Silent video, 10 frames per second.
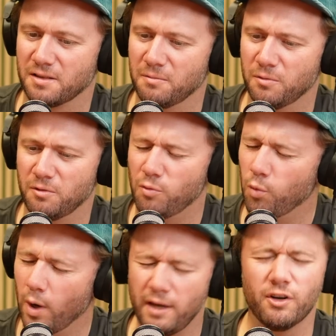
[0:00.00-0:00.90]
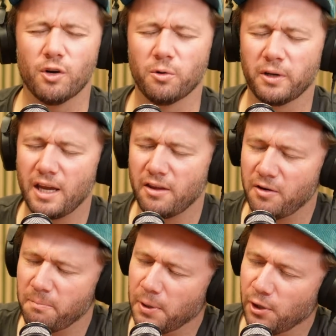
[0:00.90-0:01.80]
and we'll weave it all
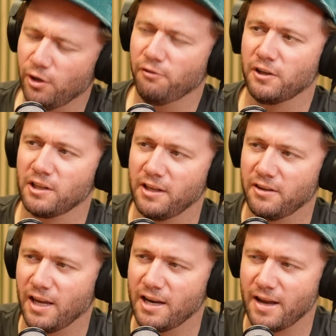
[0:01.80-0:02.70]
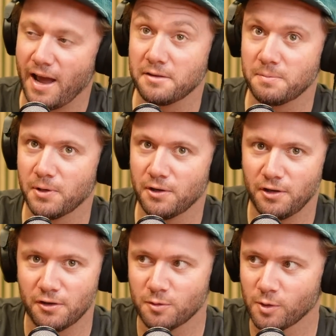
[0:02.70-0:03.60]
together perfectly at the end as per
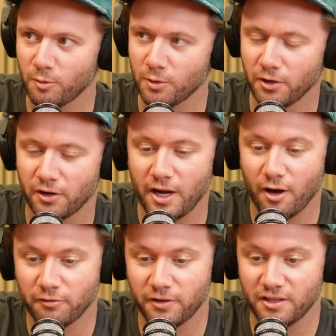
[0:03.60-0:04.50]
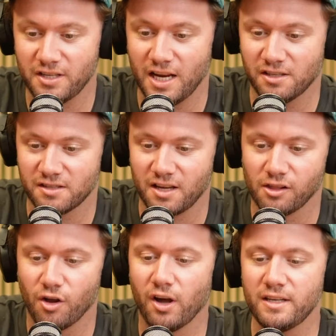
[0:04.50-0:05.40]
usual. I will not go off on a tangent. So
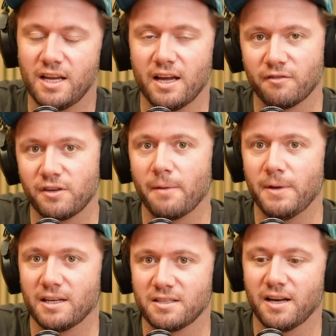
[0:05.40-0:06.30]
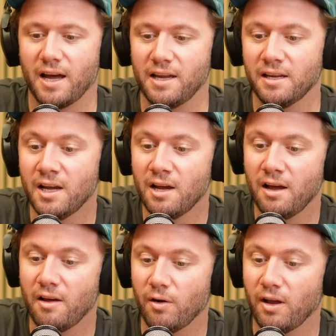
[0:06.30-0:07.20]
Liontown have come out today
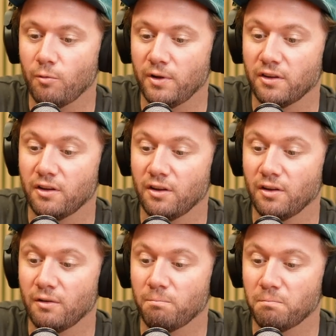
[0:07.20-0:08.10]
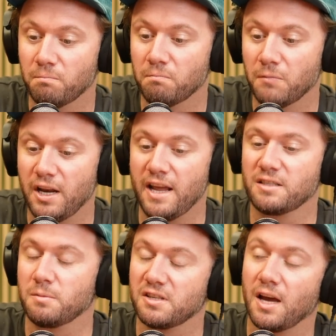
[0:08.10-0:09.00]
with an
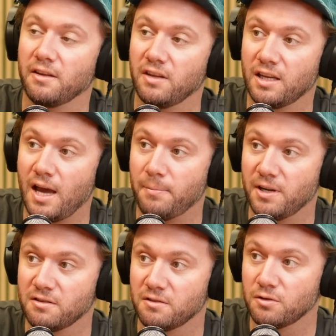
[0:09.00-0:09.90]
announcement saying their Capex has